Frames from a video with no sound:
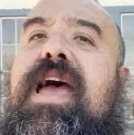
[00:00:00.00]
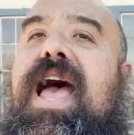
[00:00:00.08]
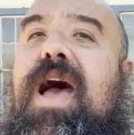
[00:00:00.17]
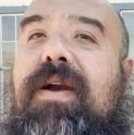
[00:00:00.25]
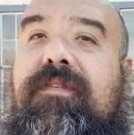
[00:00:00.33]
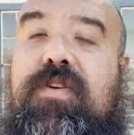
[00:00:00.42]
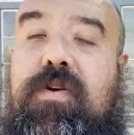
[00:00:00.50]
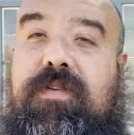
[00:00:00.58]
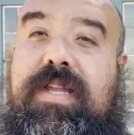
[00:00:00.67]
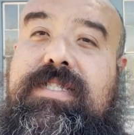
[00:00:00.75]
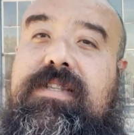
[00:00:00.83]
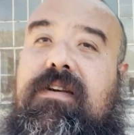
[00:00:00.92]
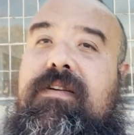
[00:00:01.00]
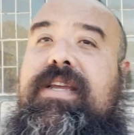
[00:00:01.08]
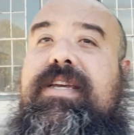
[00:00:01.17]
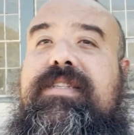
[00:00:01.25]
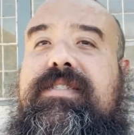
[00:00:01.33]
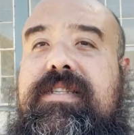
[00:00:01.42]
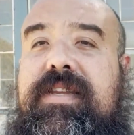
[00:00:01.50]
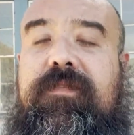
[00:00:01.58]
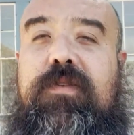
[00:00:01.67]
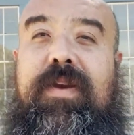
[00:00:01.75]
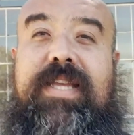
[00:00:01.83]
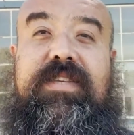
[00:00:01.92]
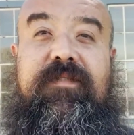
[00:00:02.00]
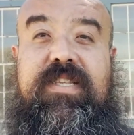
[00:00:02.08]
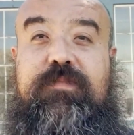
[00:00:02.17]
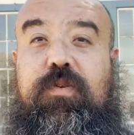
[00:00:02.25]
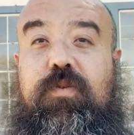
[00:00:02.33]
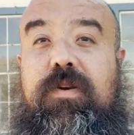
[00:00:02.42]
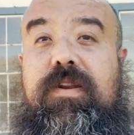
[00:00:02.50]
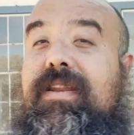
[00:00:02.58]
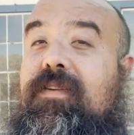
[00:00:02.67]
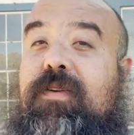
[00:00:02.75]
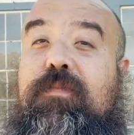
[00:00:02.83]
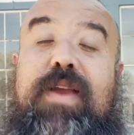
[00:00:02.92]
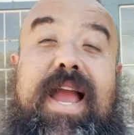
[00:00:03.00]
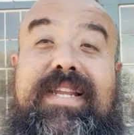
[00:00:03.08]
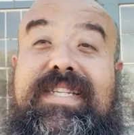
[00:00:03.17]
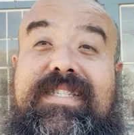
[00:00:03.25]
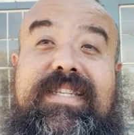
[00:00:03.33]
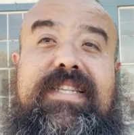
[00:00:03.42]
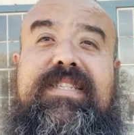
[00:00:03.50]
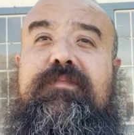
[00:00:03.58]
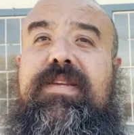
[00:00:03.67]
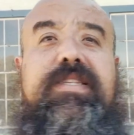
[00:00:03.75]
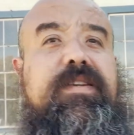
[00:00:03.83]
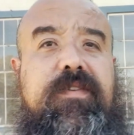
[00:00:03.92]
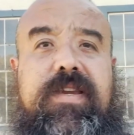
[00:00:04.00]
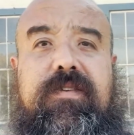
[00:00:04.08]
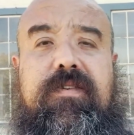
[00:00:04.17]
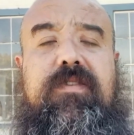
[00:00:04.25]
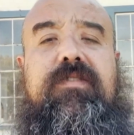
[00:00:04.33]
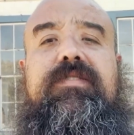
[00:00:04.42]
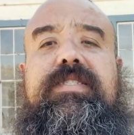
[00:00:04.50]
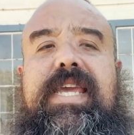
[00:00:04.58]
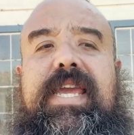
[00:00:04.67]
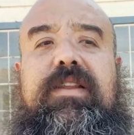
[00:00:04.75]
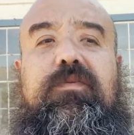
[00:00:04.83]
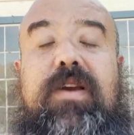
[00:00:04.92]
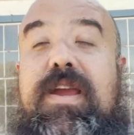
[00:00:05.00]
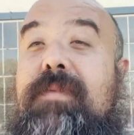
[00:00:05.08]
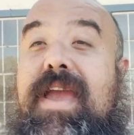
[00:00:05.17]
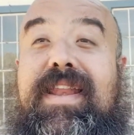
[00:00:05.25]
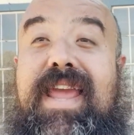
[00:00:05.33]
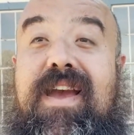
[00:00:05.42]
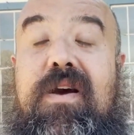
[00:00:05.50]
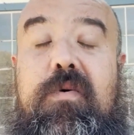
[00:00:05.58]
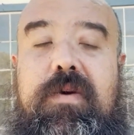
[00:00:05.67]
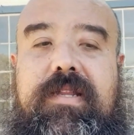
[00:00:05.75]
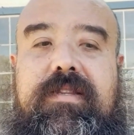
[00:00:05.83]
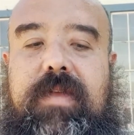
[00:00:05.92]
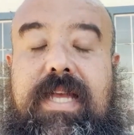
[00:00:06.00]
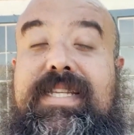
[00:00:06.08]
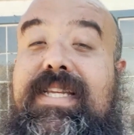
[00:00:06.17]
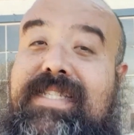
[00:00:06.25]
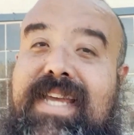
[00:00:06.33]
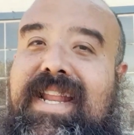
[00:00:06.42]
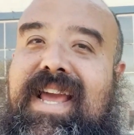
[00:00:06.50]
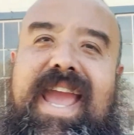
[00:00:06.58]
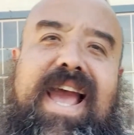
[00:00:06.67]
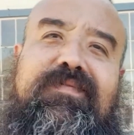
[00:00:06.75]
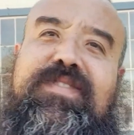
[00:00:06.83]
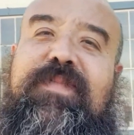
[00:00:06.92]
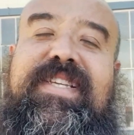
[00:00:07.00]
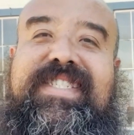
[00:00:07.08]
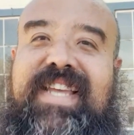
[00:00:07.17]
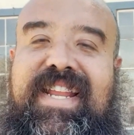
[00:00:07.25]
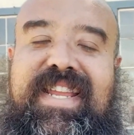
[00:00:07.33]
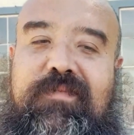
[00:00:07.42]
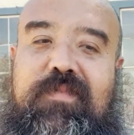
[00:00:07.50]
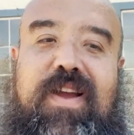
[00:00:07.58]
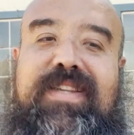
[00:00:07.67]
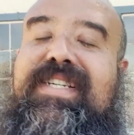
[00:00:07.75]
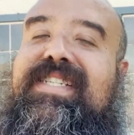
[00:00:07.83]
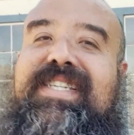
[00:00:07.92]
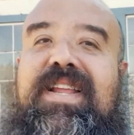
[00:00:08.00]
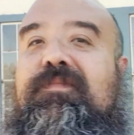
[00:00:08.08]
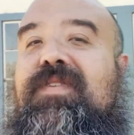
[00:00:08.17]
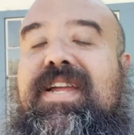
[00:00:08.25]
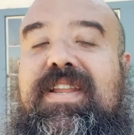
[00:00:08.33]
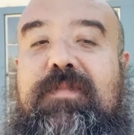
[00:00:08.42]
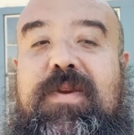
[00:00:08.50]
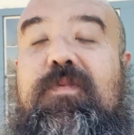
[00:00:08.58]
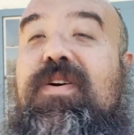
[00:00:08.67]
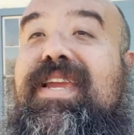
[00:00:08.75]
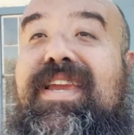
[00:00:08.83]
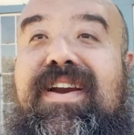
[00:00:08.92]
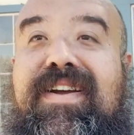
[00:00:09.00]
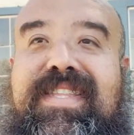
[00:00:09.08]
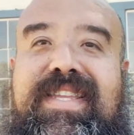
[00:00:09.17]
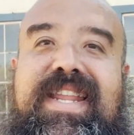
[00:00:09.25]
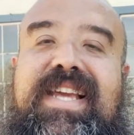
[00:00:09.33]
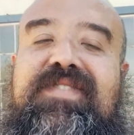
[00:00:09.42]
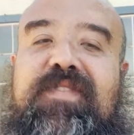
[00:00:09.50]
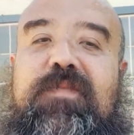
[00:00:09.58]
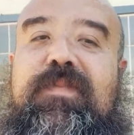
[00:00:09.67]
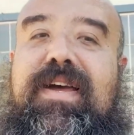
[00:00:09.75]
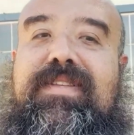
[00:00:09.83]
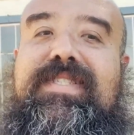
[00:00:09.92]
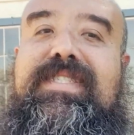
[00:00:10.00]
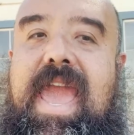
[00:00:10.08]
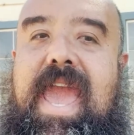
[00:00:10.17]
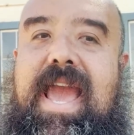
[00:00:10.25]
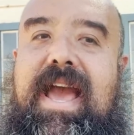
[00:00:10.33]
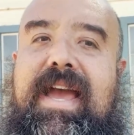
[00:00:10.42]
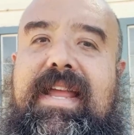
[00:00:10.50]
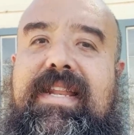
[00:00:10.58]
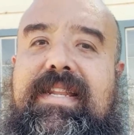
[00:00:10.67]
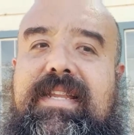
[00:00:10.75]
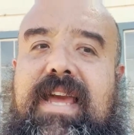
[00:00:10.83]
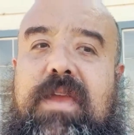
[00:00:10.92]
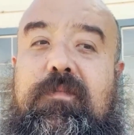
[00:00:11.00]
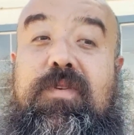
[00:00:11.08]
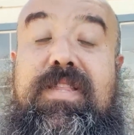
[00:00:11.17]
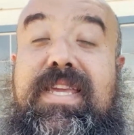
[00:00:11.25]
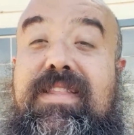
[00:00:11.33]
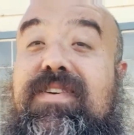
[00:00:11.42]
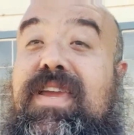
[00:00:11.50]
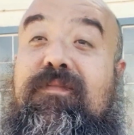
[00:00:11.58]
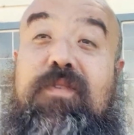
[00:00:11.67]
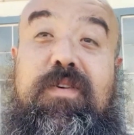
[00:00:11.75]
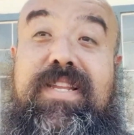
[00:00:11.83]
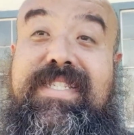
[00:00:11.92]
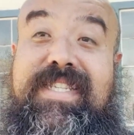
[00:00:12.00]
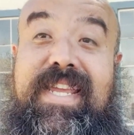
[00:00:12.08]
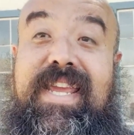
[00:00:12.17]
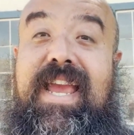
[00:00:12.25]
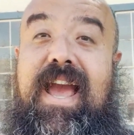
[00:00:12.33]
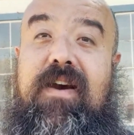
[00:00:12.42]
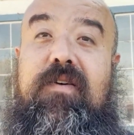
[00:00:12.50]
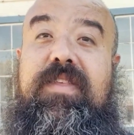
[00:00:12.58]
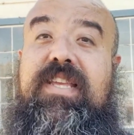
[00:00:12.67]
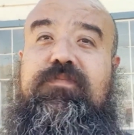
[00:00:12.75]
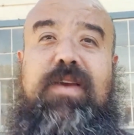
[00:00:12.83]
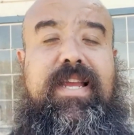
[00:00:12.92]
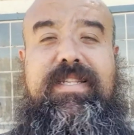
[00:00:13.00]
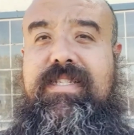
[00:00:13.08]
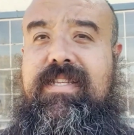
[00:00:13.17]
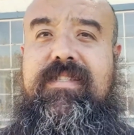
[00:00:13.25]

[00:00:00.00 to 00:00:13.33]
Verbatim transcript: how I've grown as an artist, the different ways I've explored different practices and materials, and where I'm at now. And as I said, I have some exciting projects that I'm going to be working on in the next few months, and I'm really looking forward to seeing how these practices